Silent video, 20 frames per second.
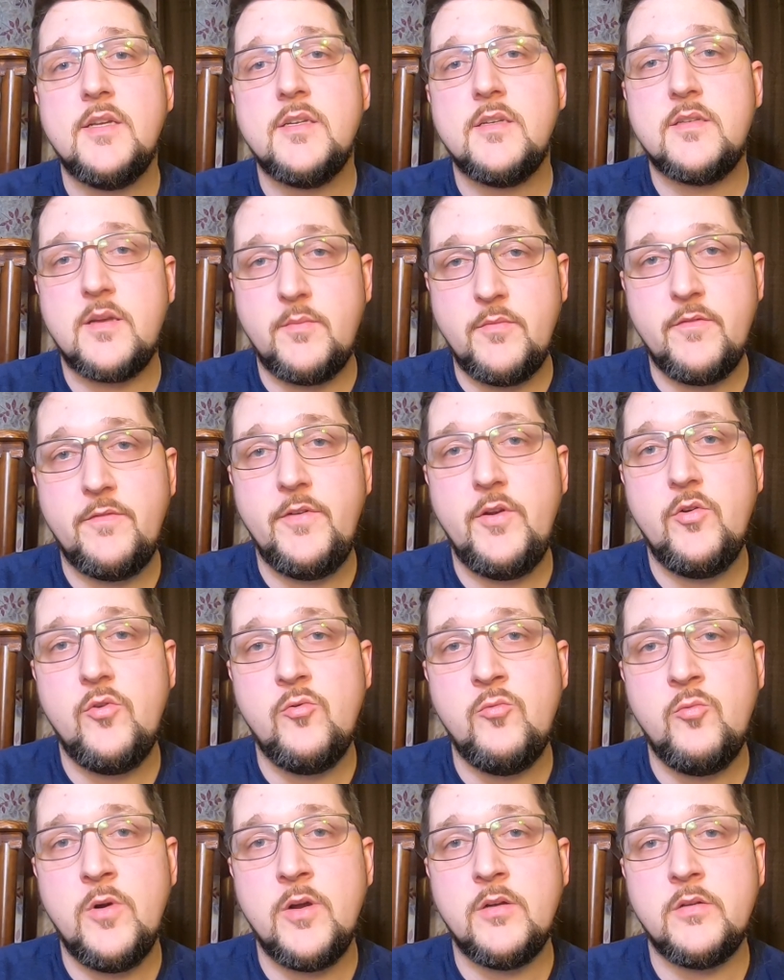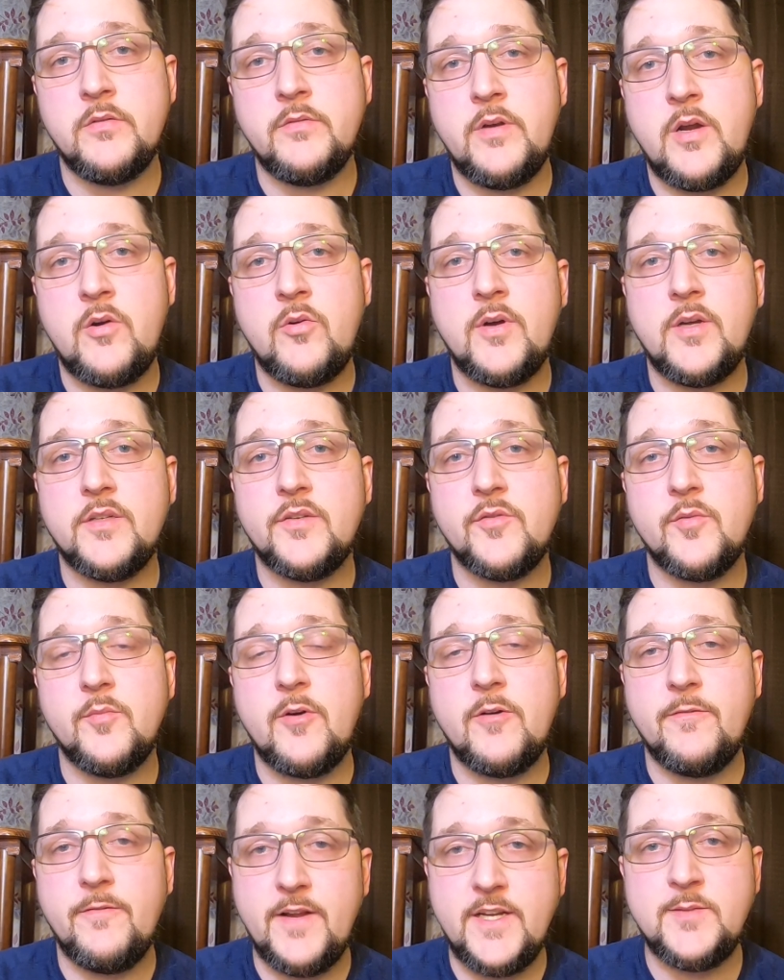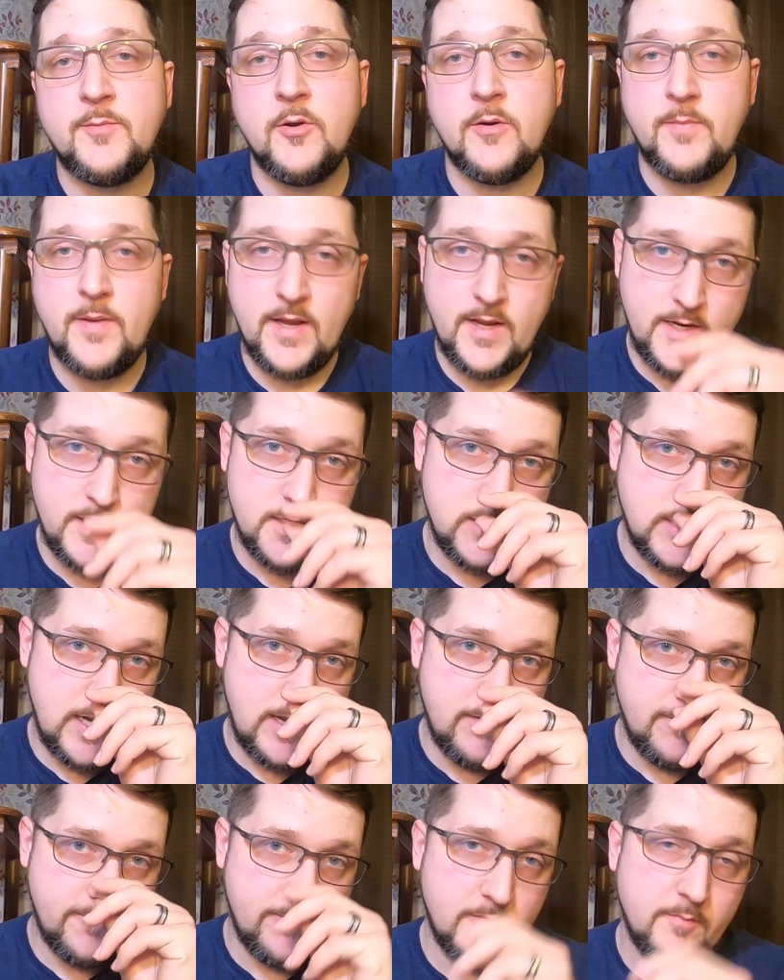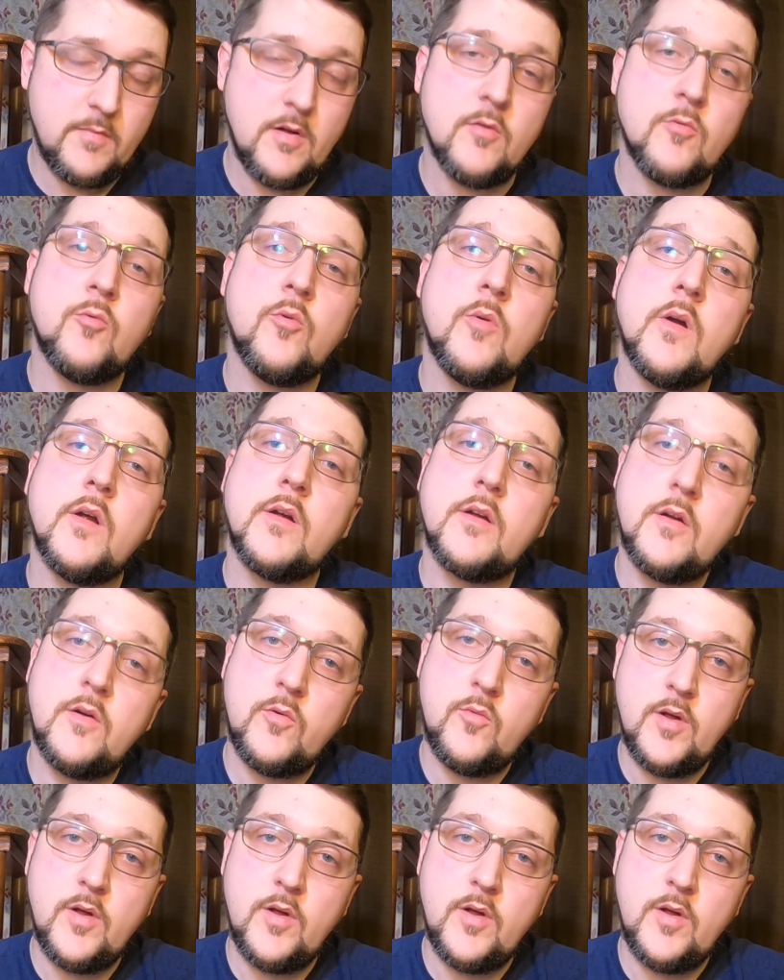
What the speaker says: Some of you will know us from our Facebook page and from our work